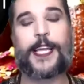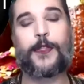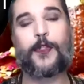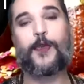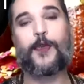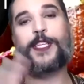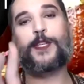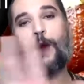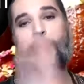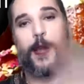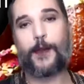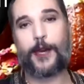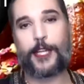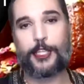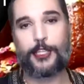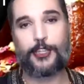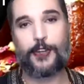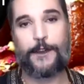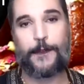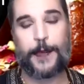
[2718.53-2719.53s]
and the reason why I wanted
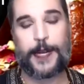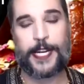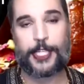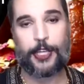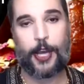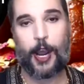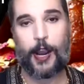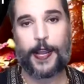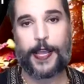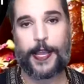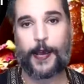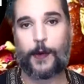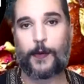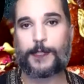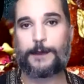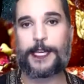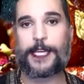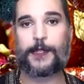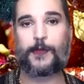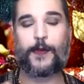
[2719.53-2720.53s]
to show everybody Daria
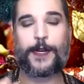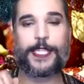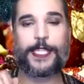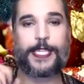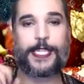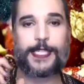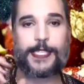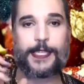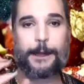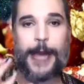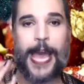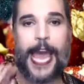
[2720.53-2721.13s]
was because we did some